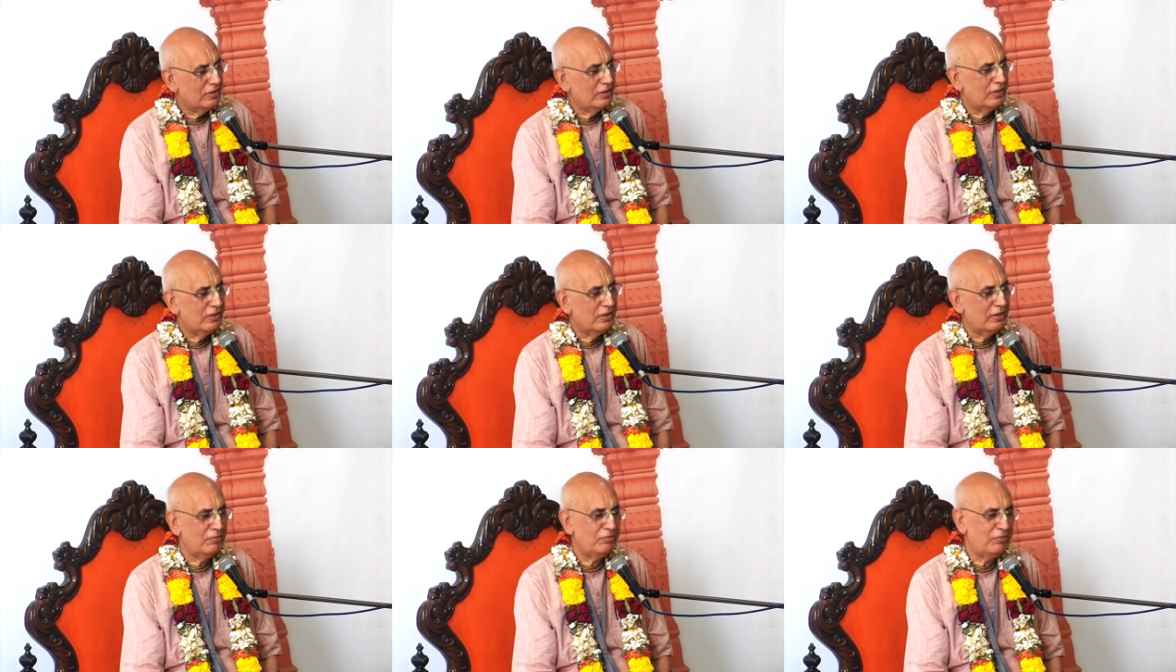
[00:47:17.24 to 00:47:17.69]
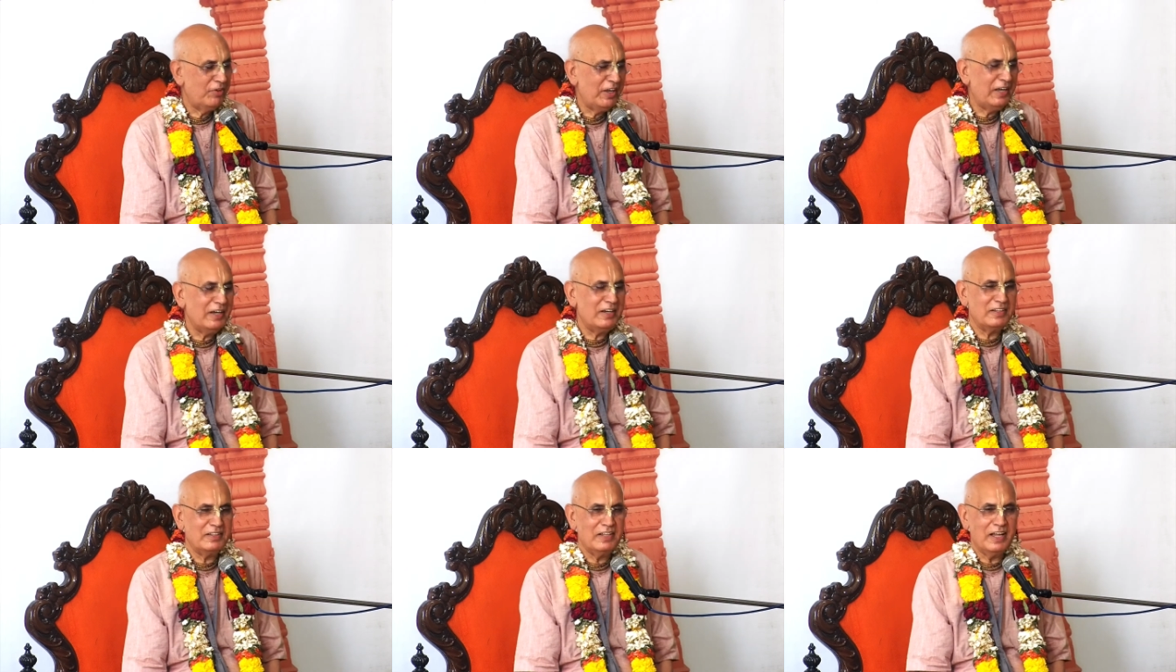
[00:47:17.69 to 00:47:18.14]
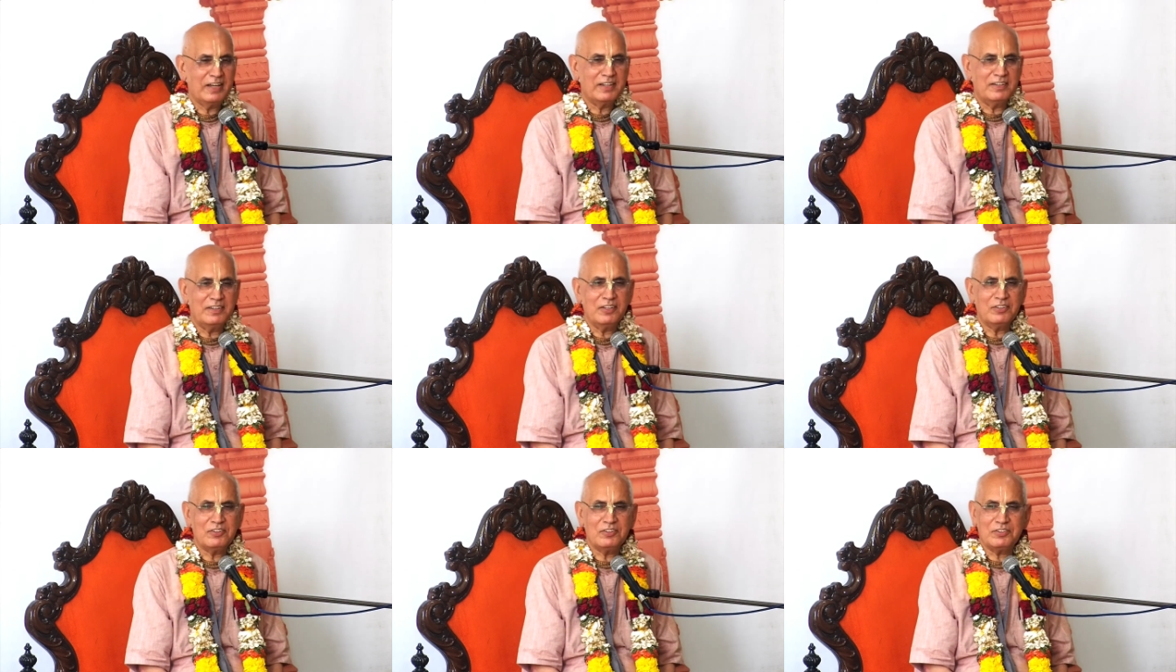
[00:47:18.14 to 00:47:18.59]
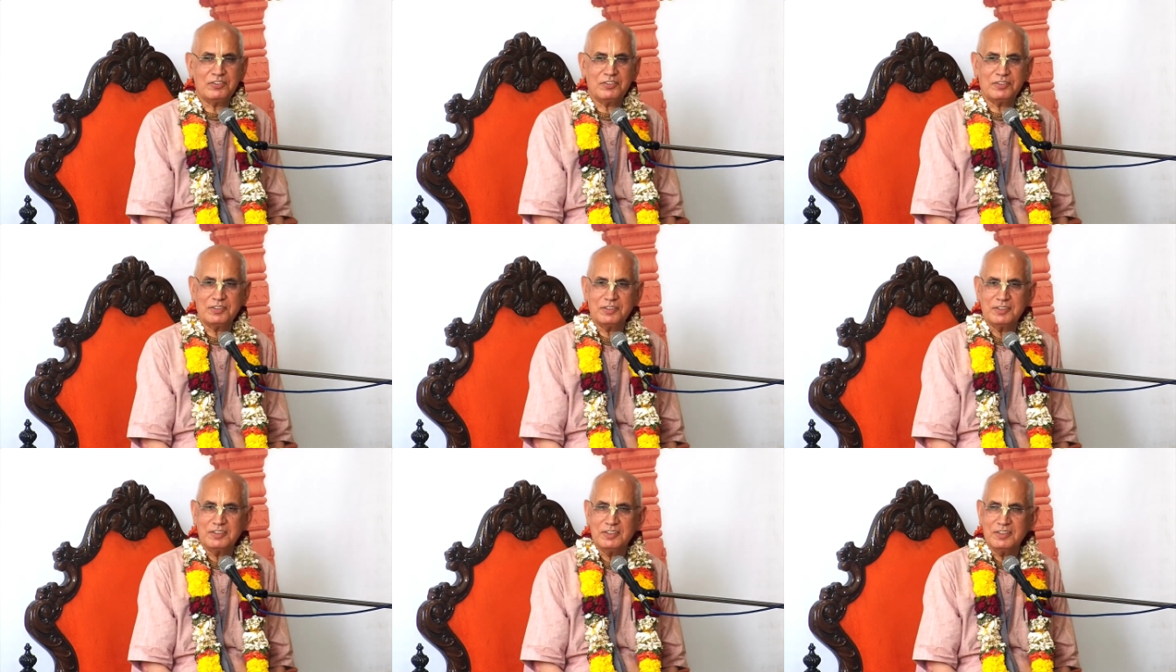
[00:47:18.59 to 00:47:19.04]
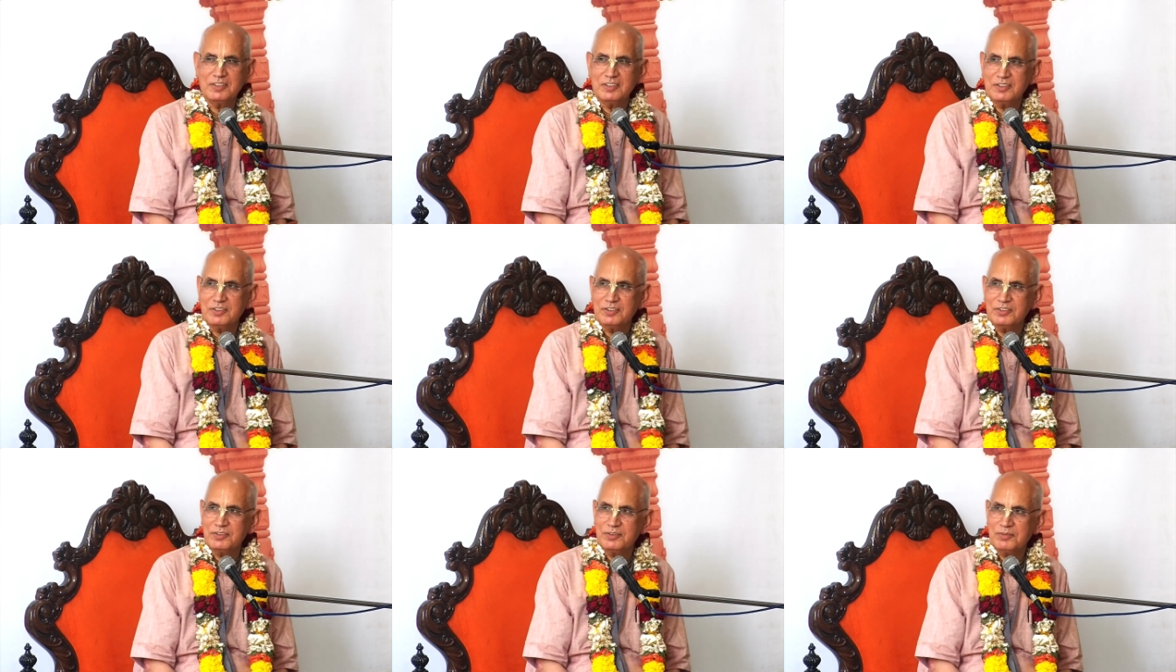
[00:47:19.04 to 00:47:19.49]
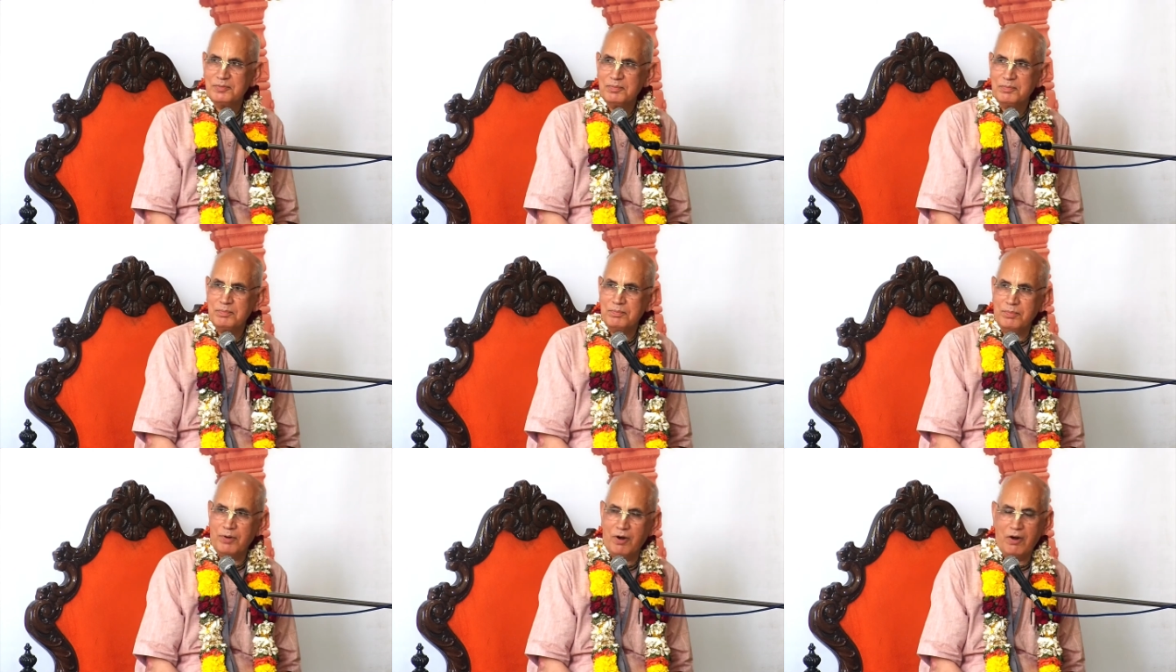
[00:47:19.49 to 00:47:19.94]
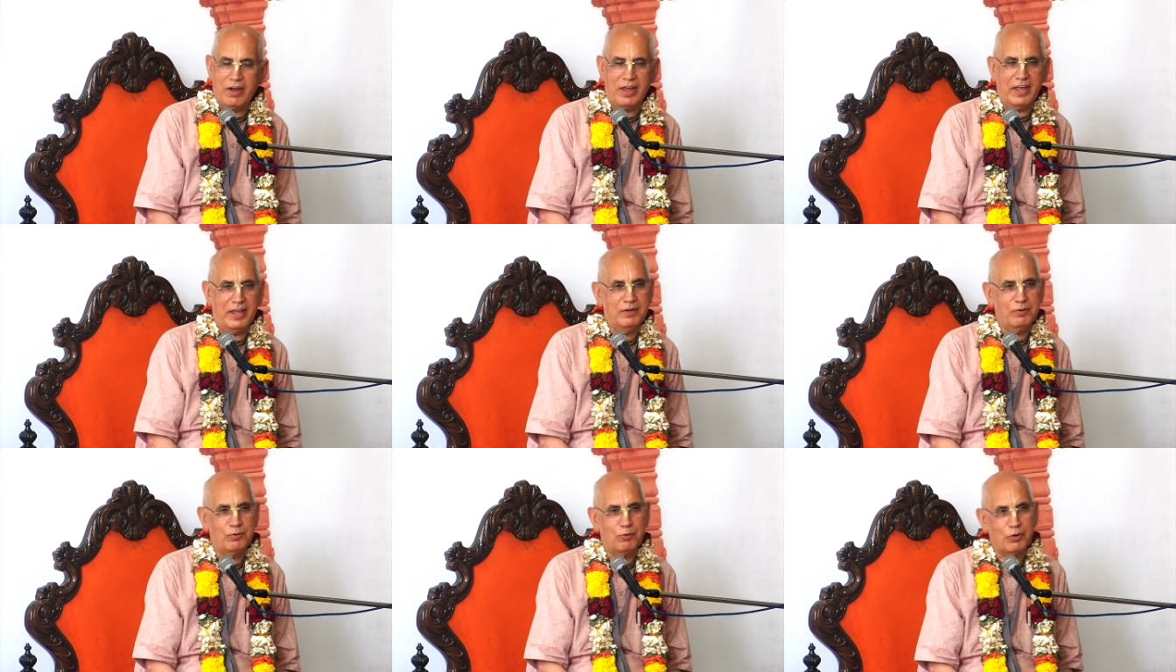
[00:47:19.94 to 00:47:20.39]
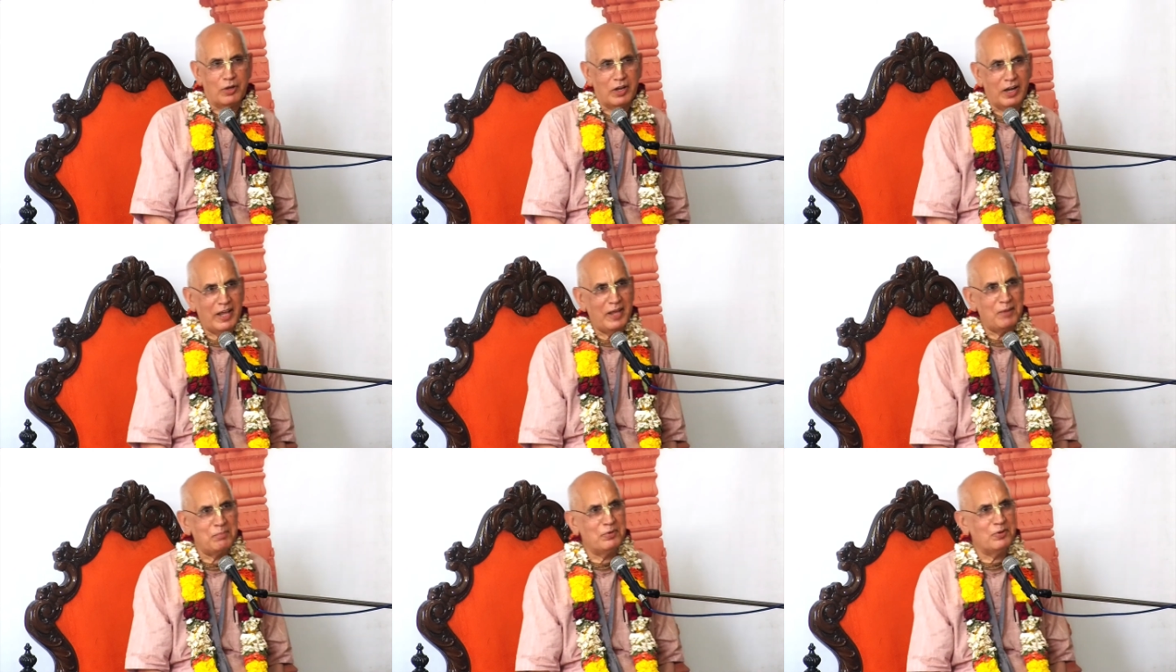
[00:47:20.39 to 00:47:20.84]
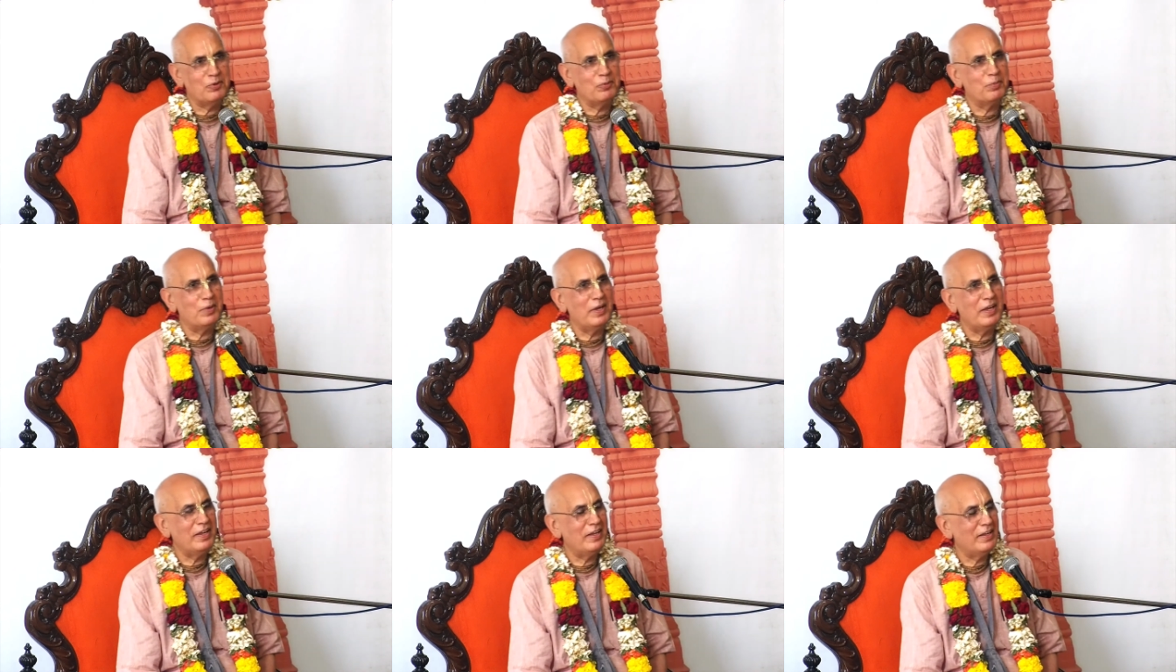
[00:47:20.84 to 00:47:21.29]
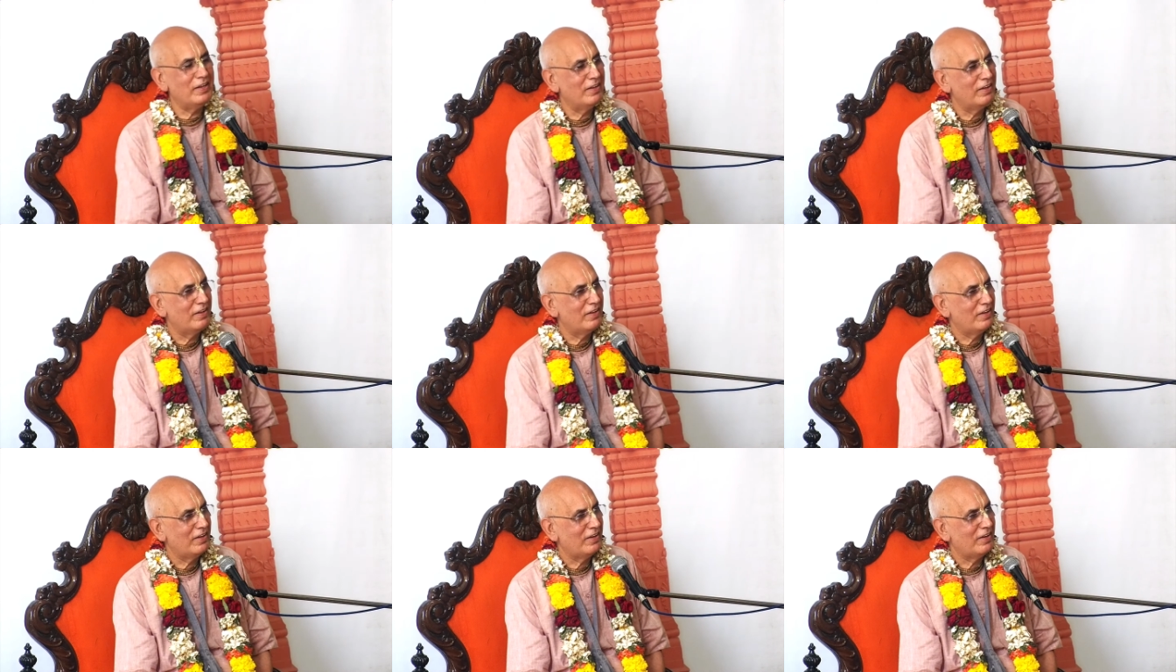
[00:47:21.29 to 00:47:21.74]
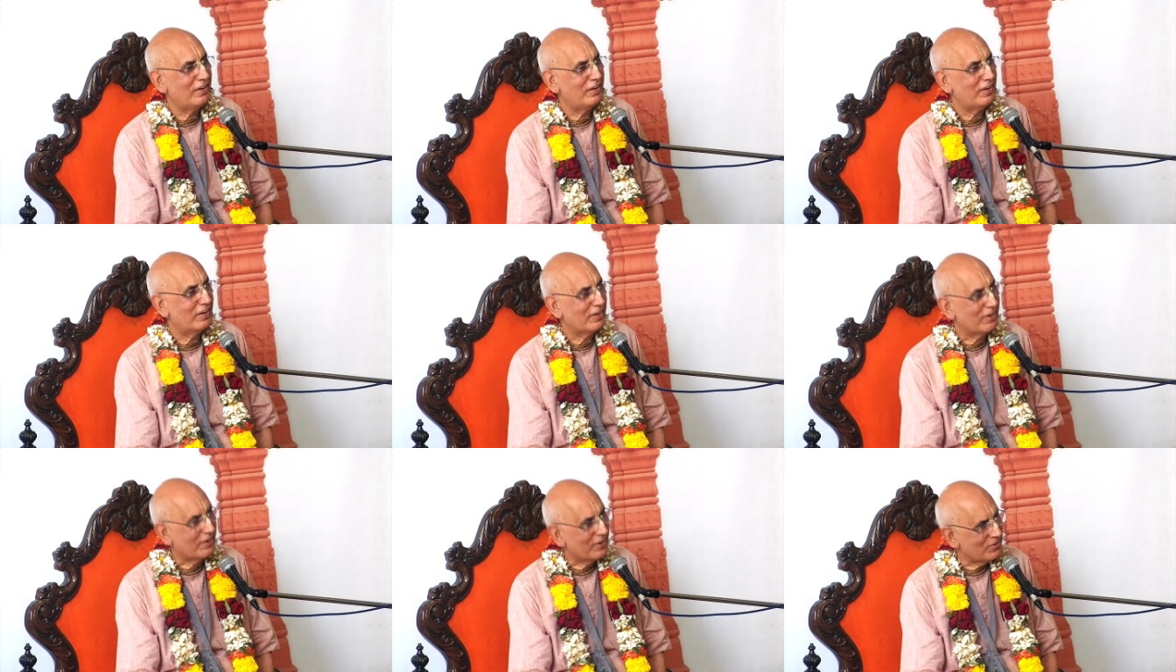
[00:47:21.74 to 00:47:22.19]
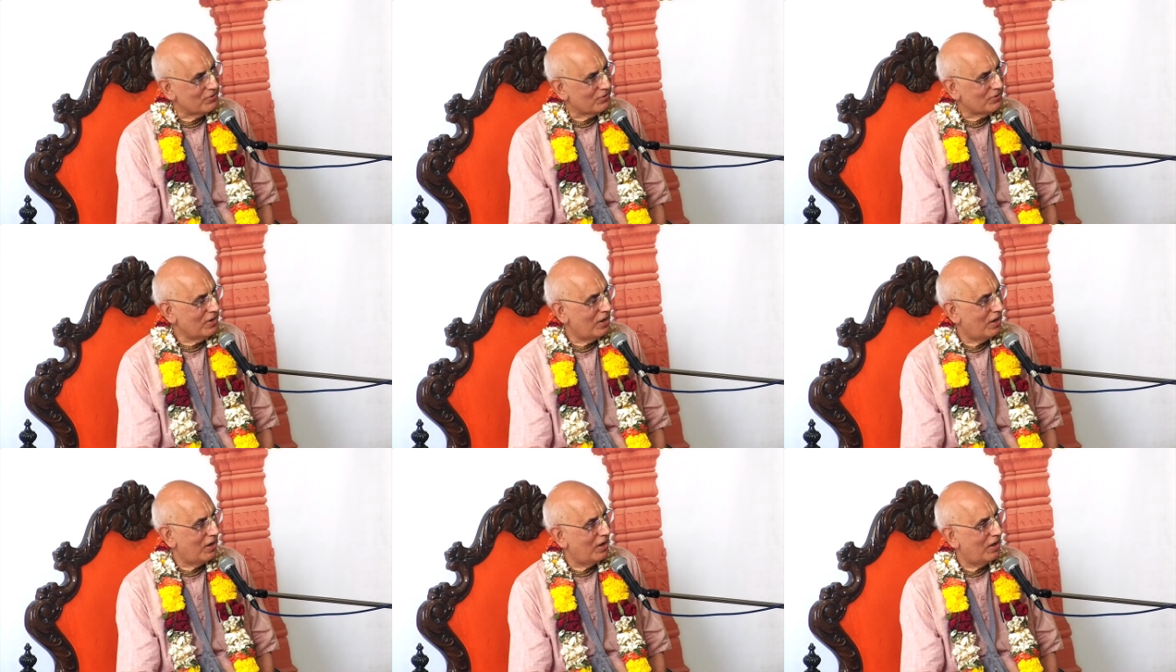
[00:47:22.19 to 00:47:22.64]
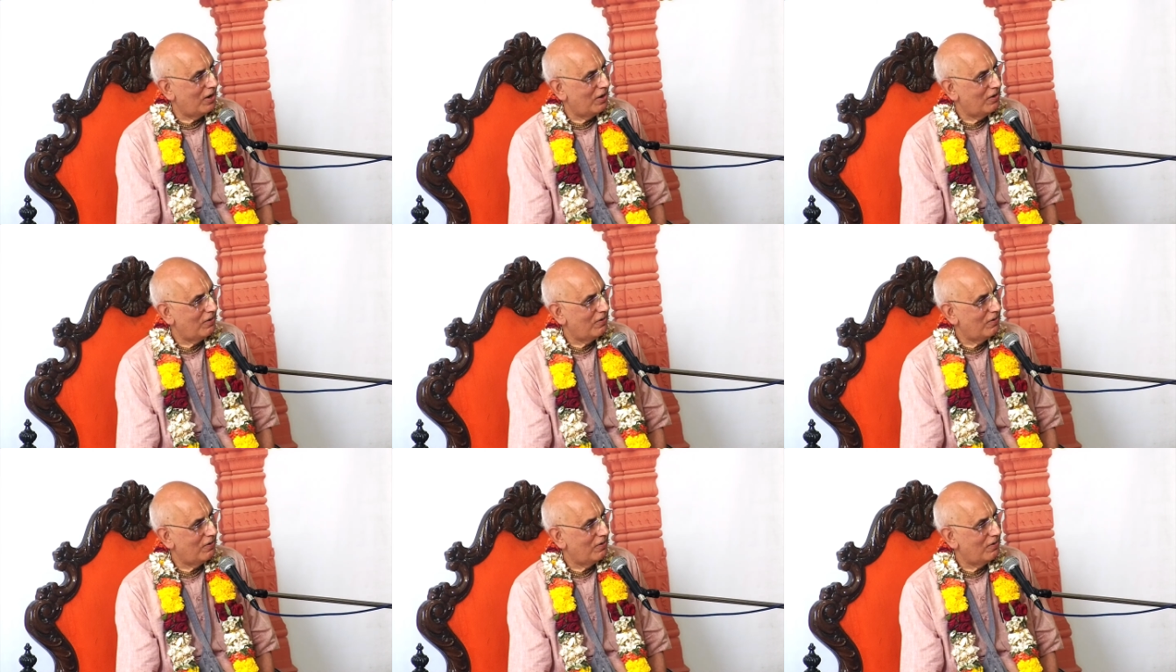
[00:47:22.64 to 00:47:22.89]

revealed that this boy who claimed to be Krishna